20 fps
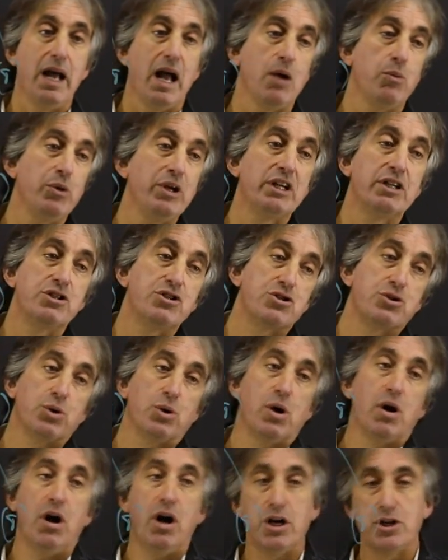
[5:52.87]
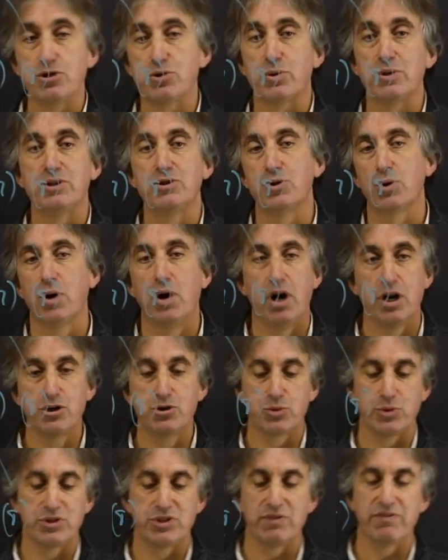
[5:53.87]
And we could store hundreds or
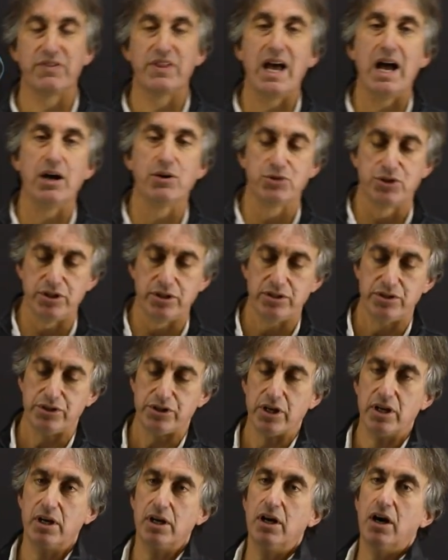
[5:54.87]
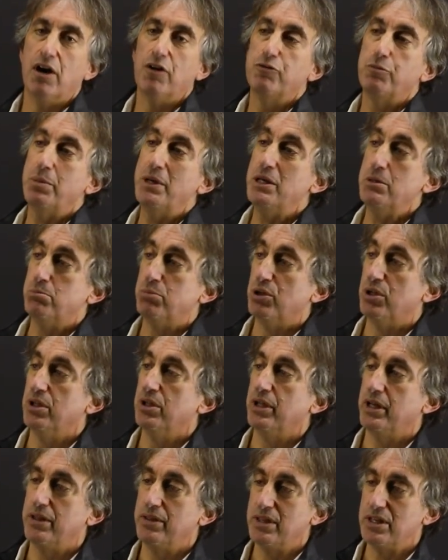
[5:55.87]
hundreds of thousands of
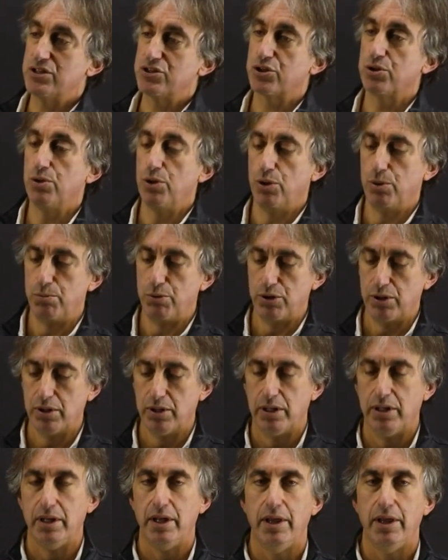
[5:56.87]
people in this global.